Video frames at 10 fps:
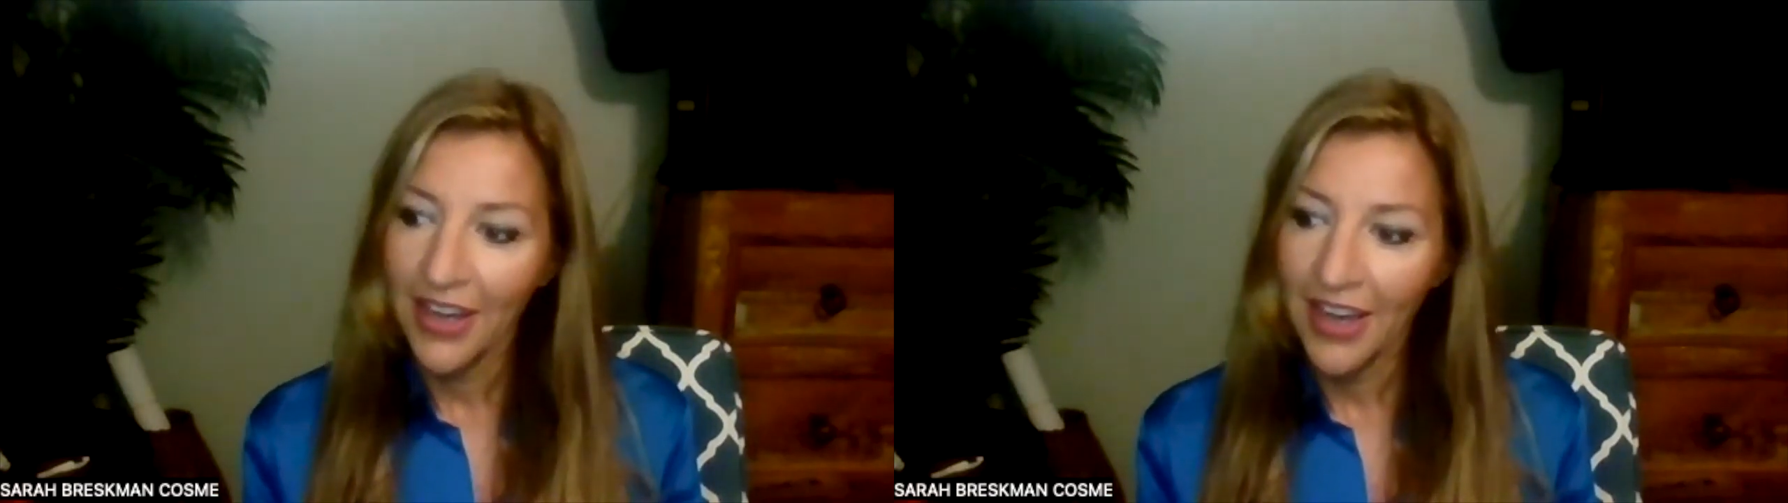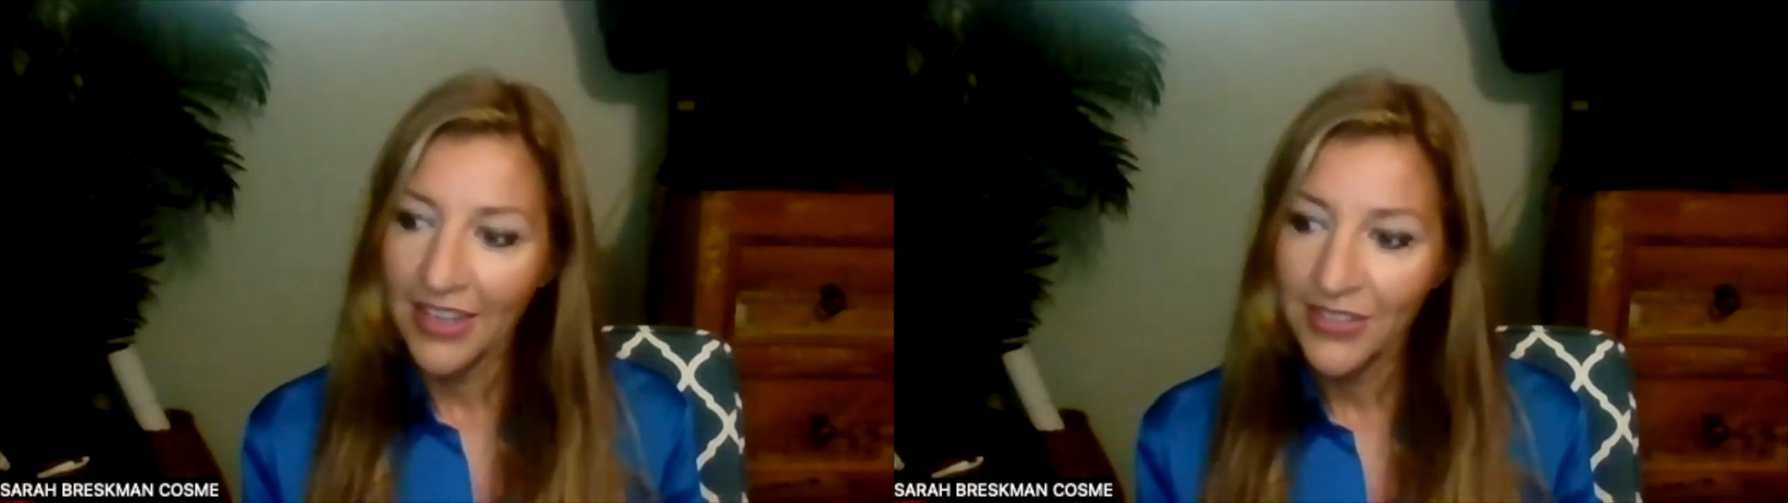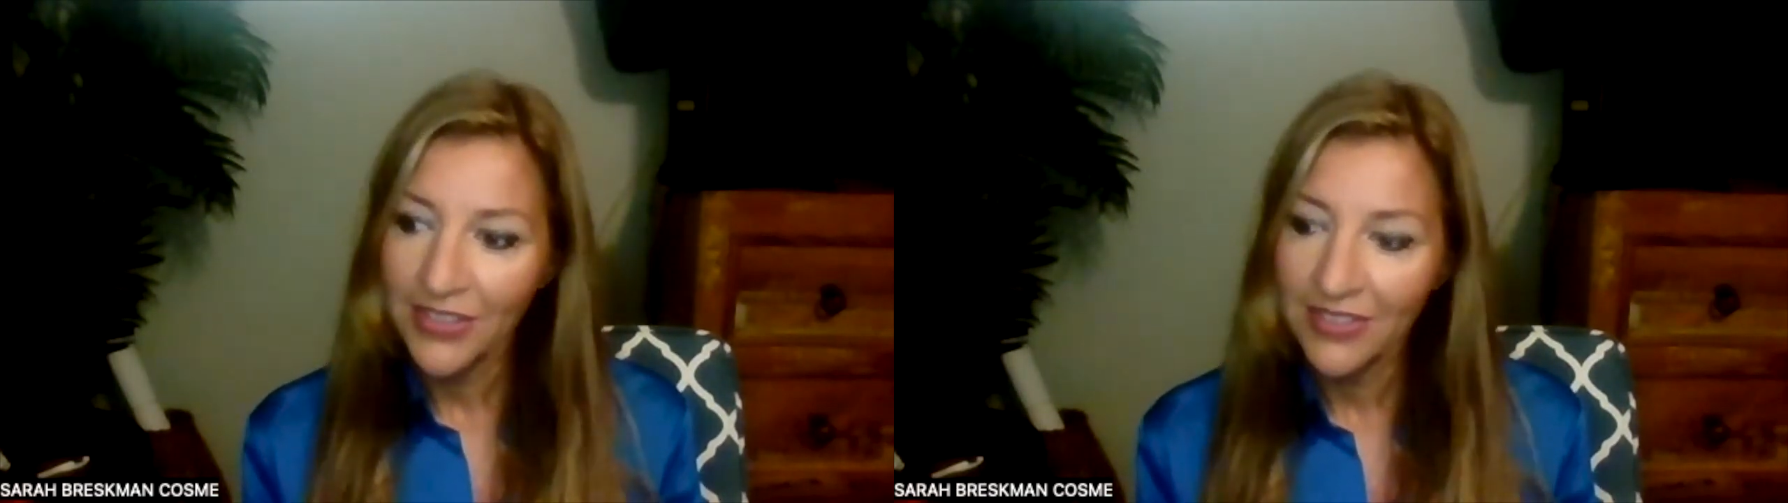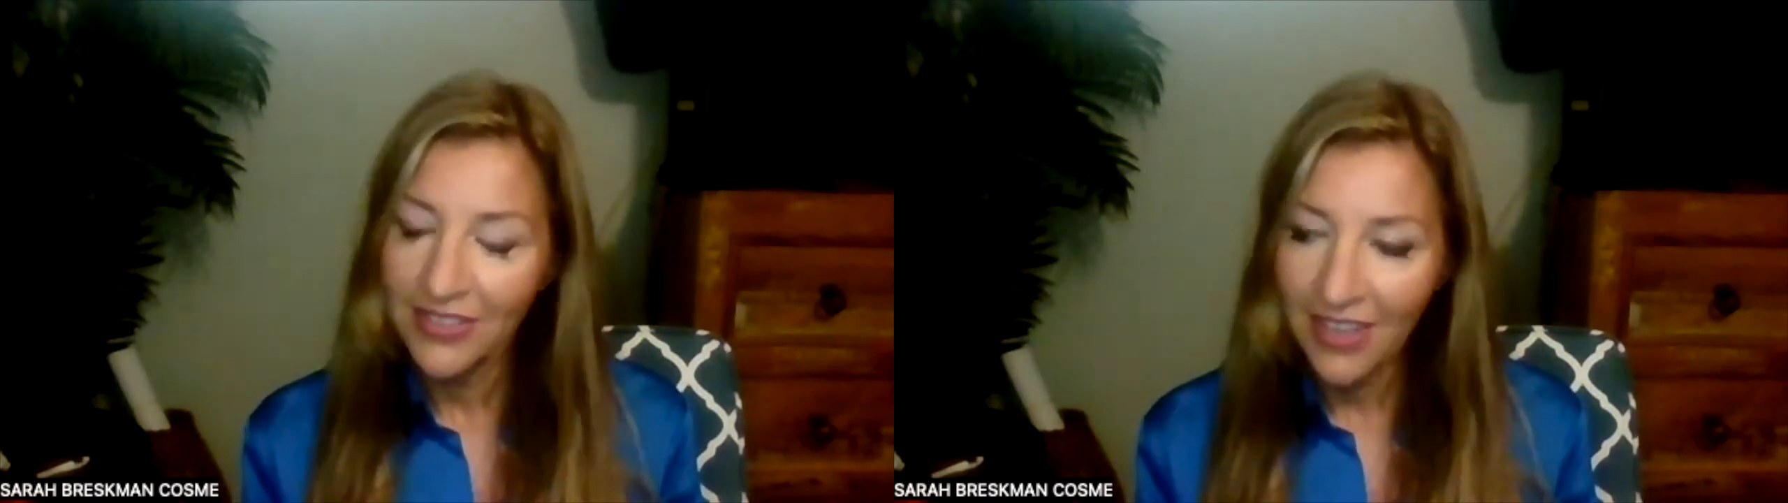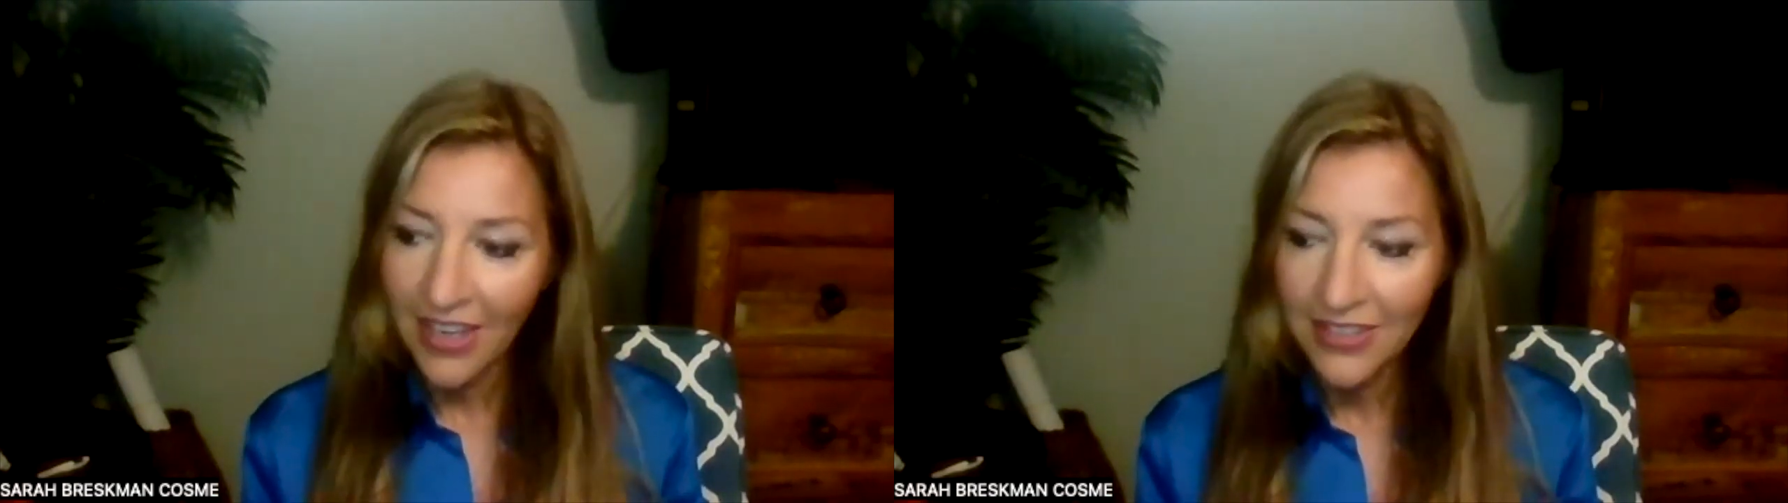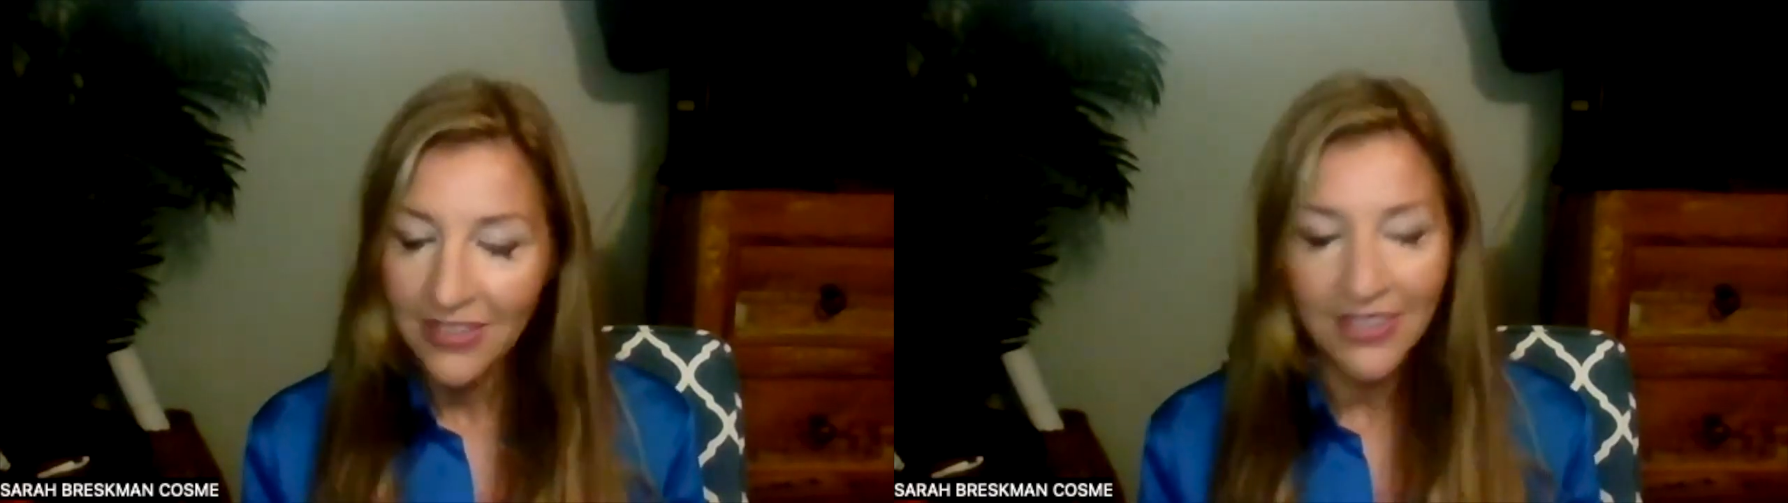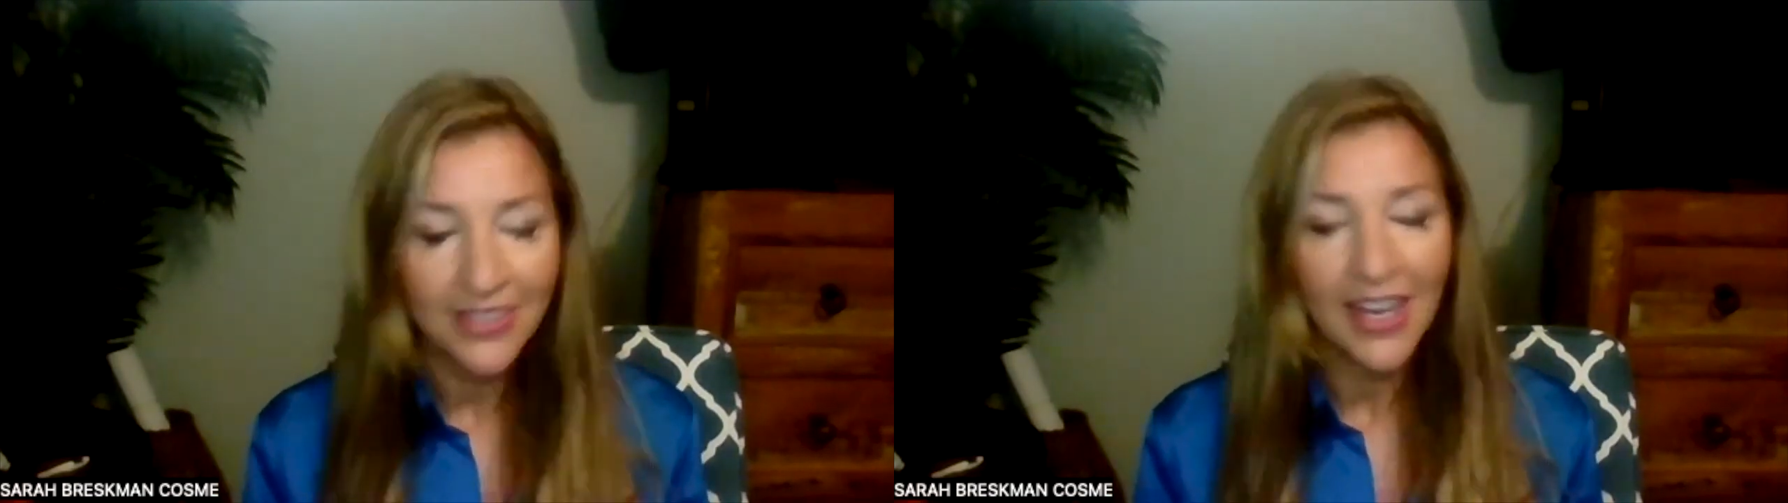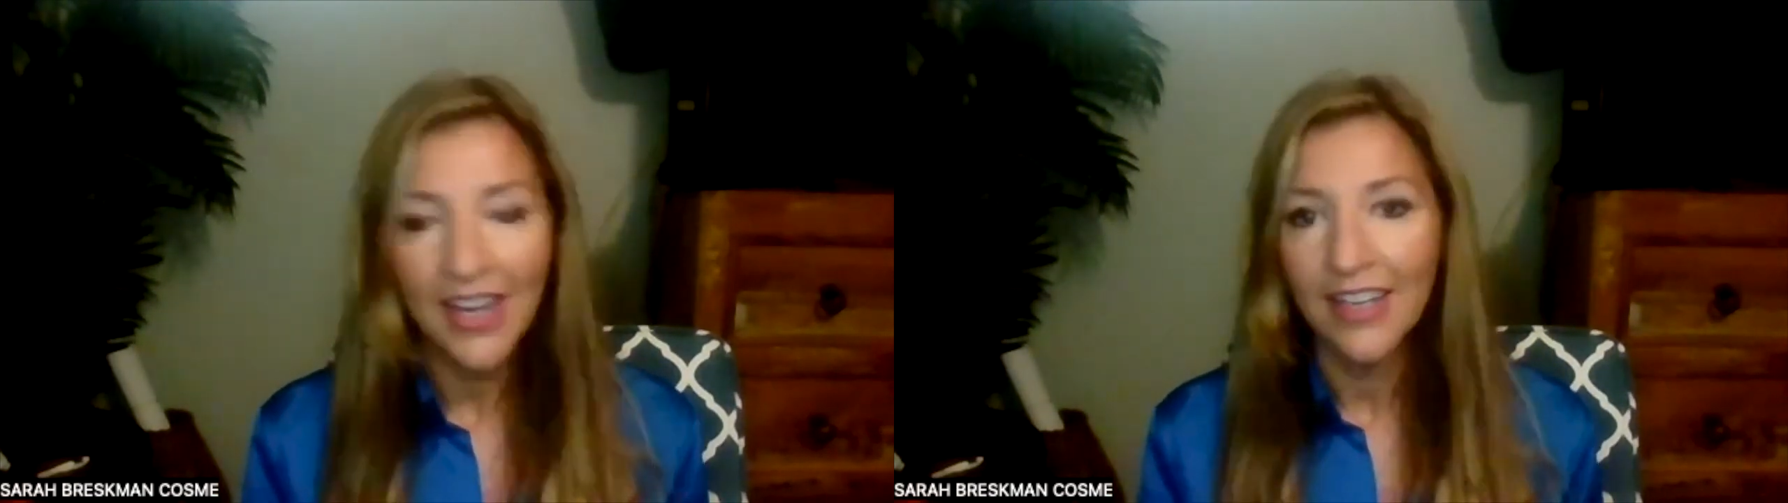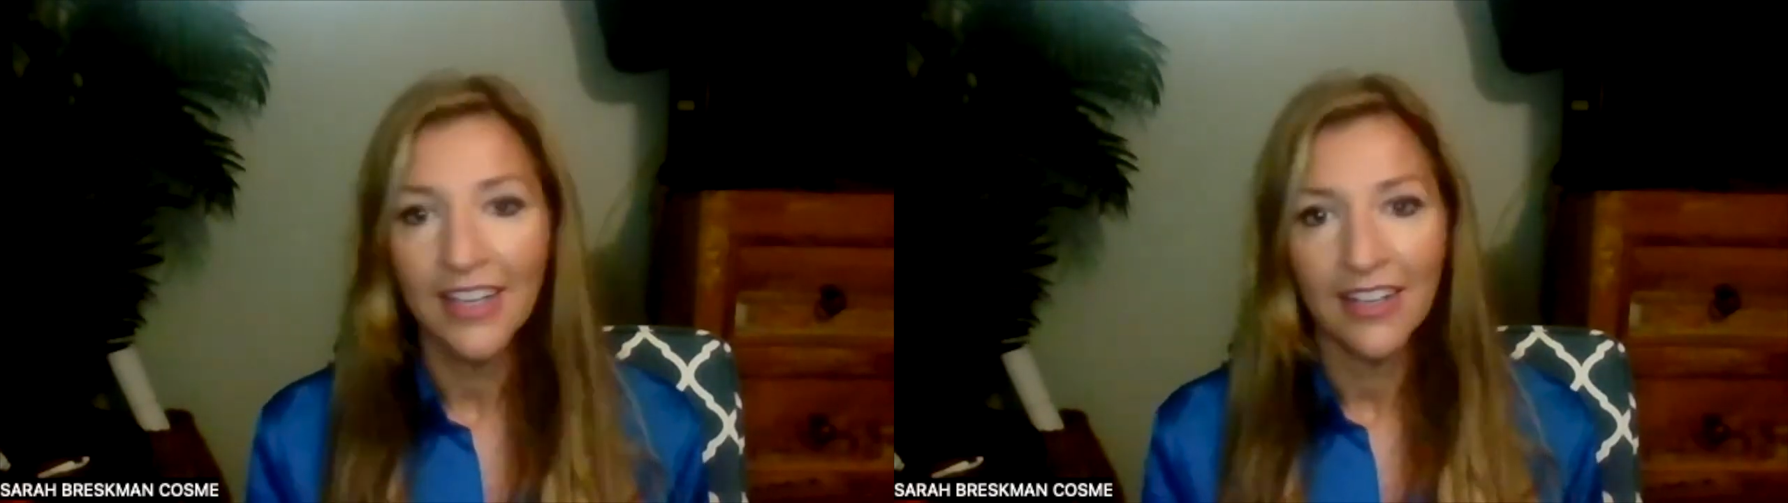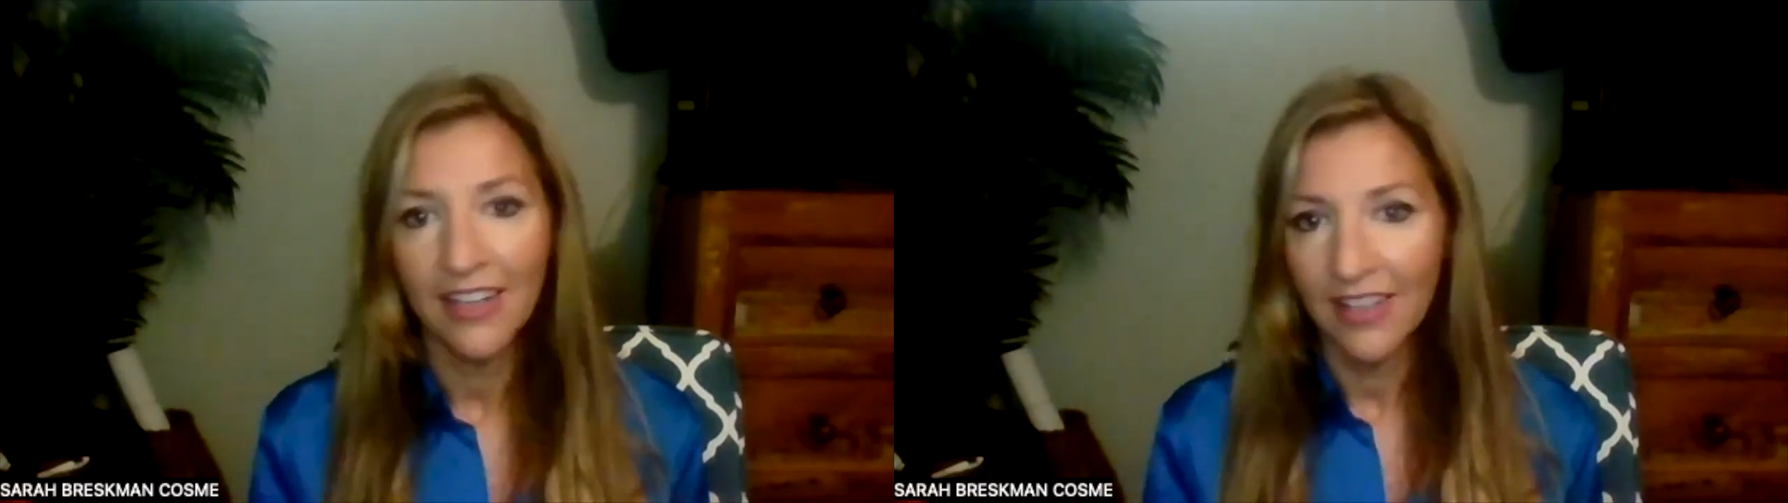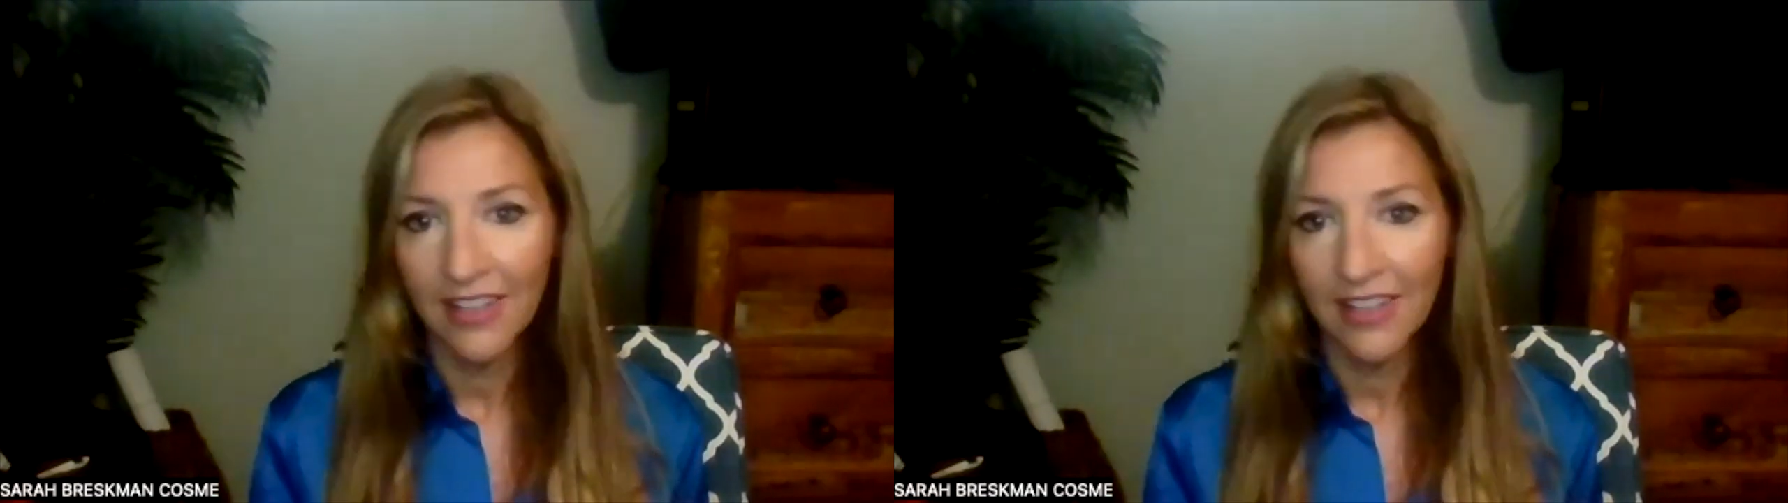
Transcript: I, I decided